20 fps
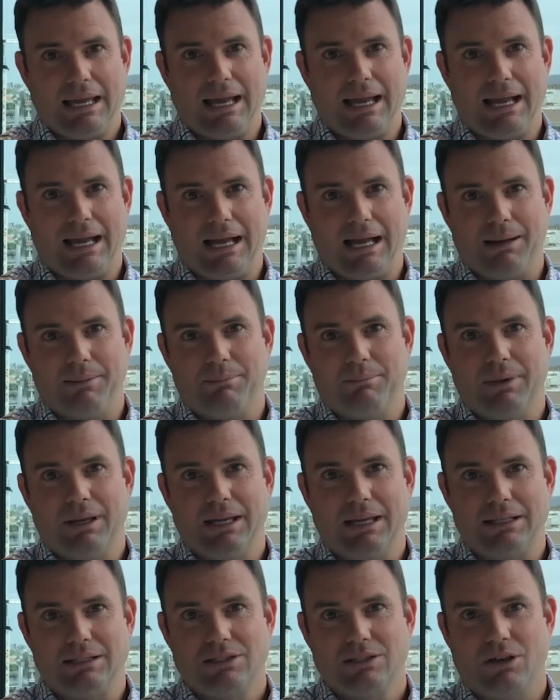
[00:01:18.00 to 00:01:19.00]
um,
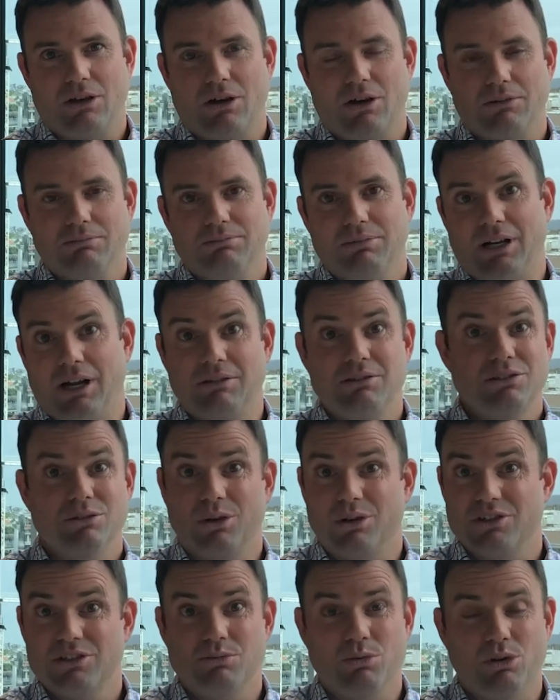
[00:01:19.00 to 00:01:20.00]
it's got, you know, still
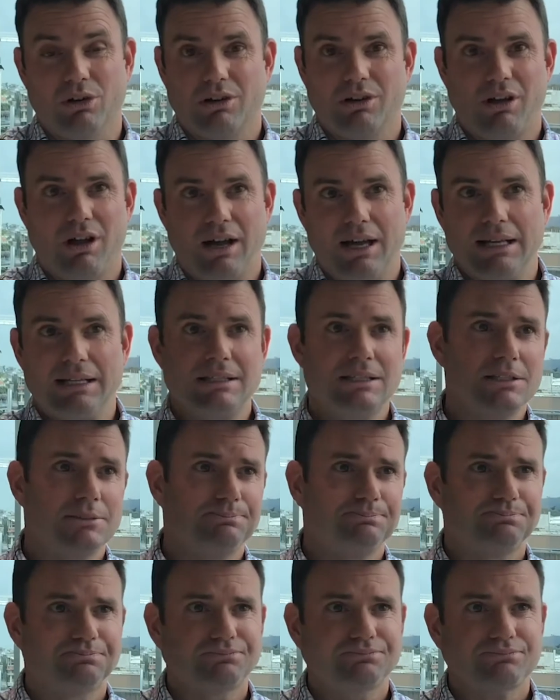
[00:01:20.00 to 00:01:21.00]
got smaller clients,
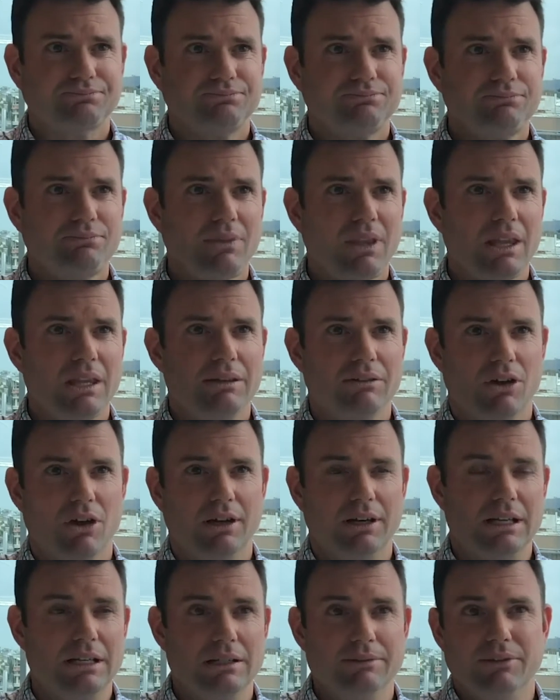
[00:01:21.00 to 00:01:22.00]
You've
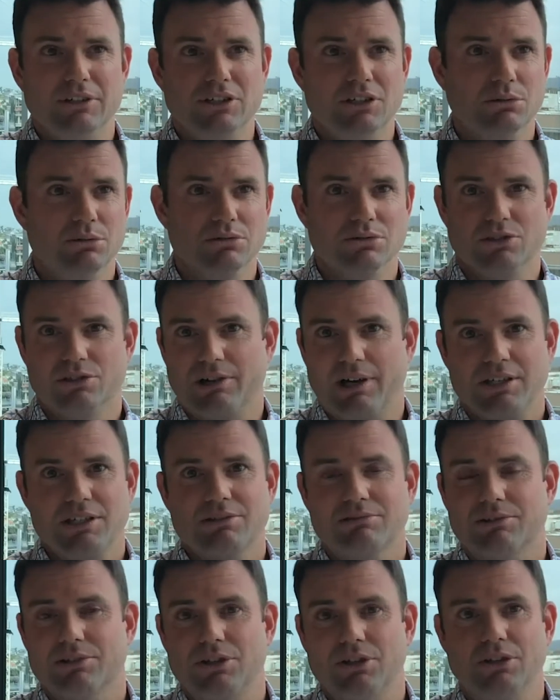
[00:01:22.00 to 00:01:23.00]
got individuals and
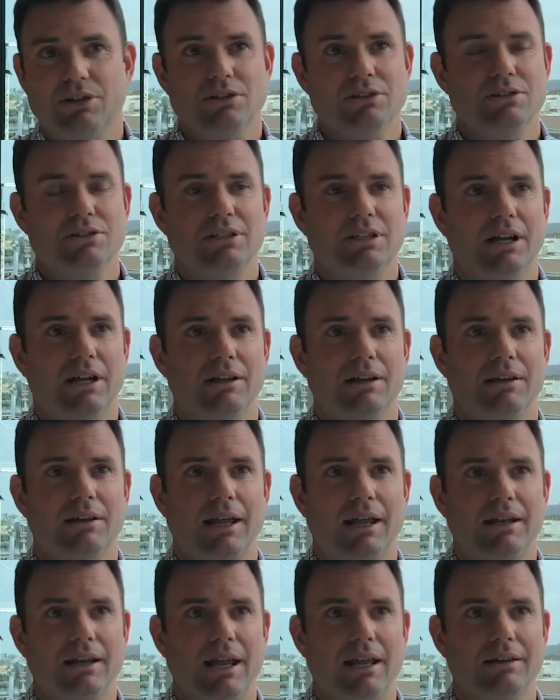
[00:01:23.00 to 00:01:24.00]
trust returns, you know, and,
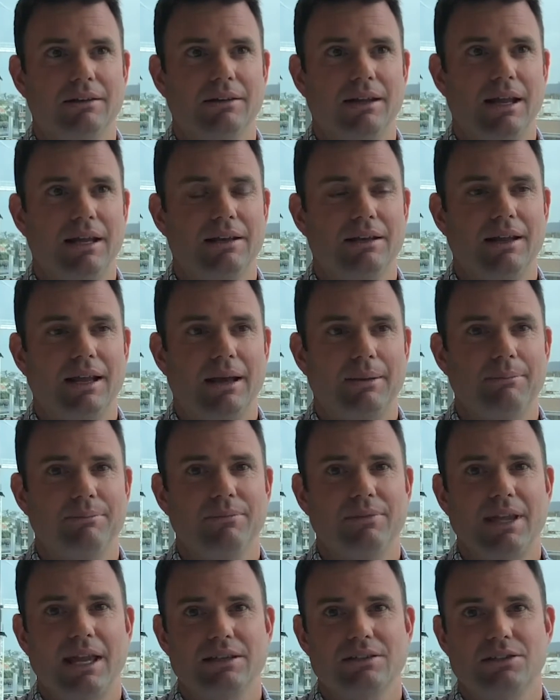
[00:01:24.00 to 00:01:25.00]
and, and, and um,
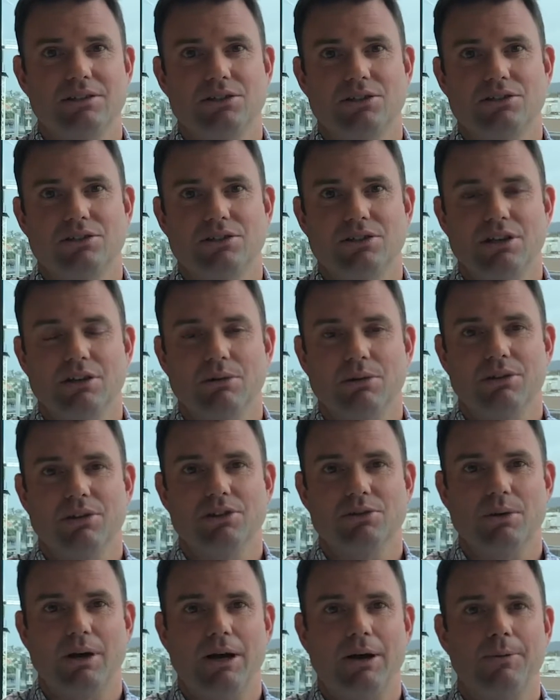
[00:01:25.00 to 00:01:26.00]
tax issues to deal with
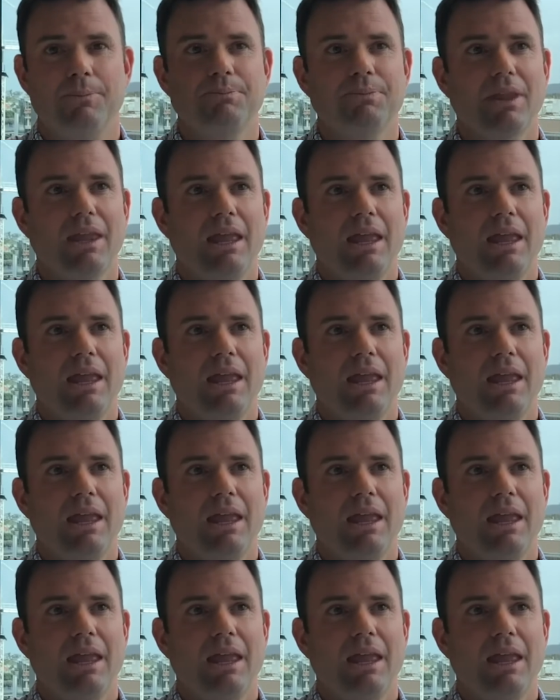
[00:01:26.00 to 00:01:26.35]
as well.